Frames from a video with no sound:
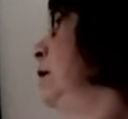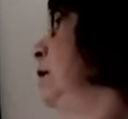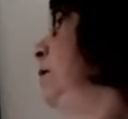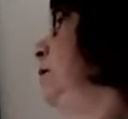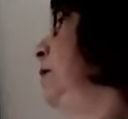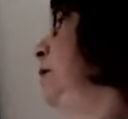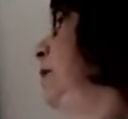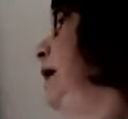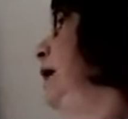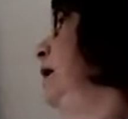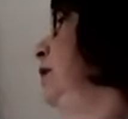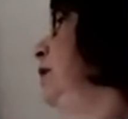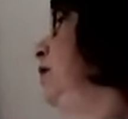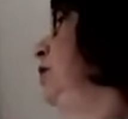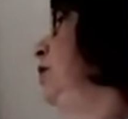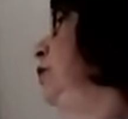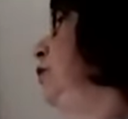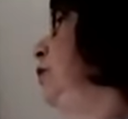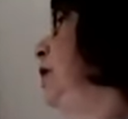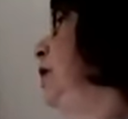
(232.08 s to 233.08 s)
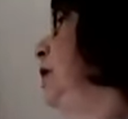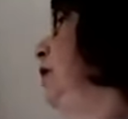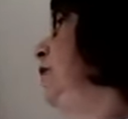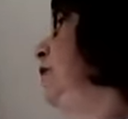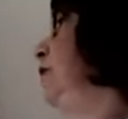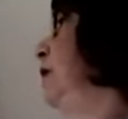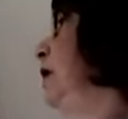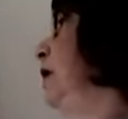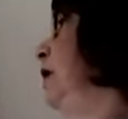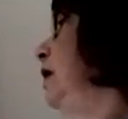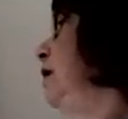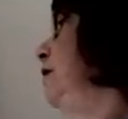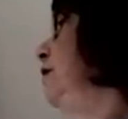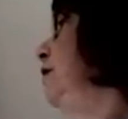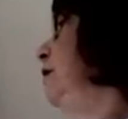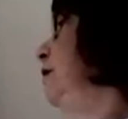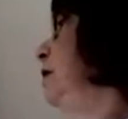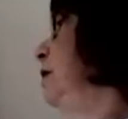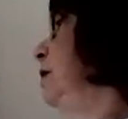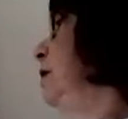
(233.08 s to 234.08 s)
minus 45.
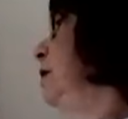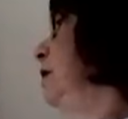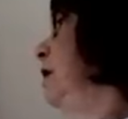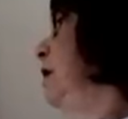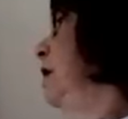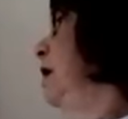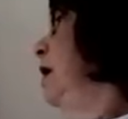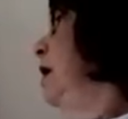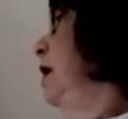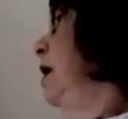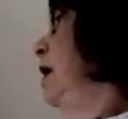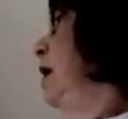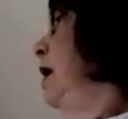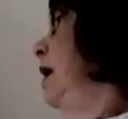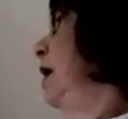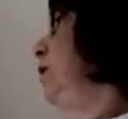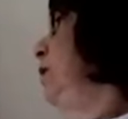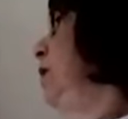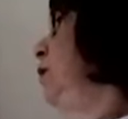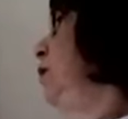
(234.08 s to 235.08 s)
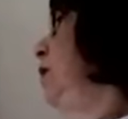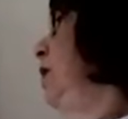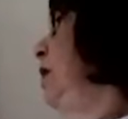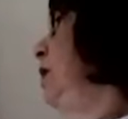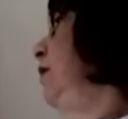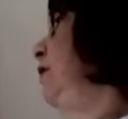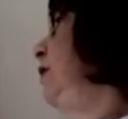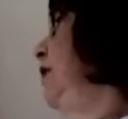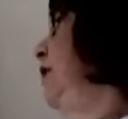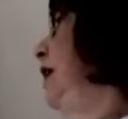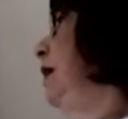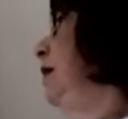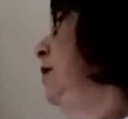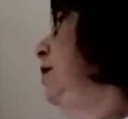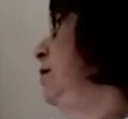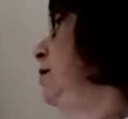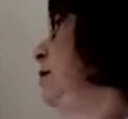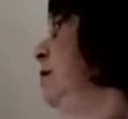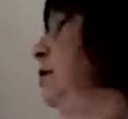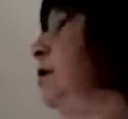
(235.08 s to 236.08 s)
And we want to
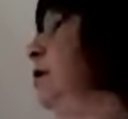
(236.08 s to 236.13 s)
factor